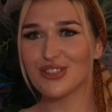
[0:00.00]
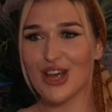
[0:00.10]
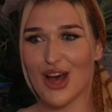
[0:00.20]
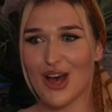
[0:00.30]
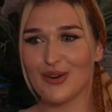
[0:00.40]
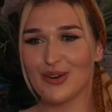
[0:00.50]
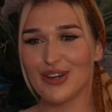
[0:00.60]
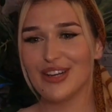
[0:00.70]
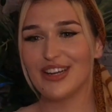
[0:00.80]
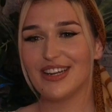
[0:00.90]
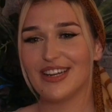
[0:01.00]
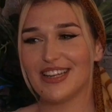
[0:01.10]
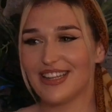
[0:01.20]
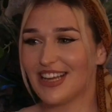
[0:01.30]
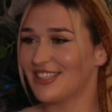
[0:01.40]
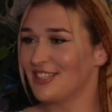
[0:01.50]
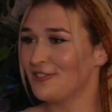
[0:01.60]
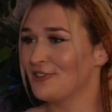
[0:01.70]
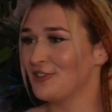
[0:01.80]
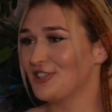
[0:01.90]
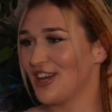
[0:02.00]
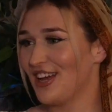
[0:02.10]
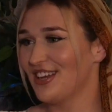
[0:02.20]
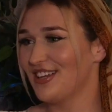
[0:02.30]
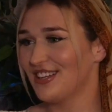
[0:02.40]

So that's in the future.